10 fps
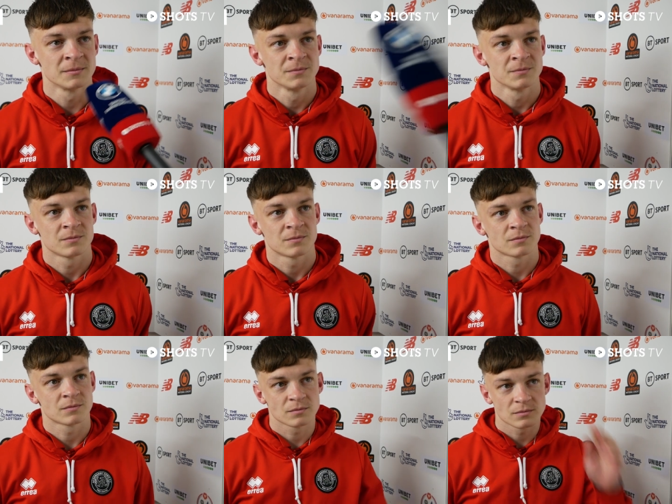Obviously,
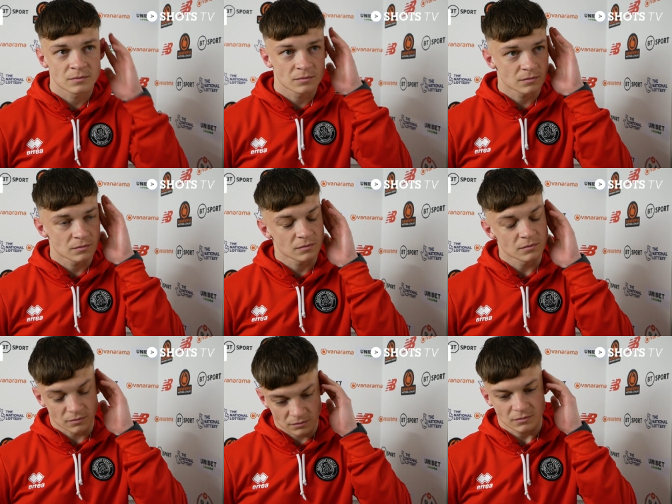getting man the match as well
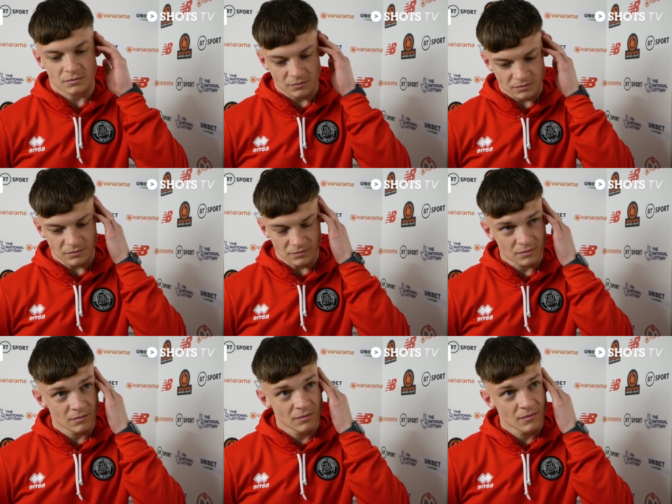it doesn't really
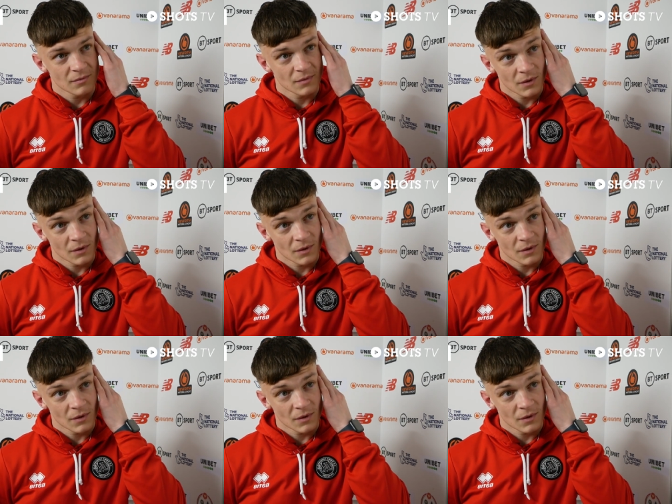mean much we have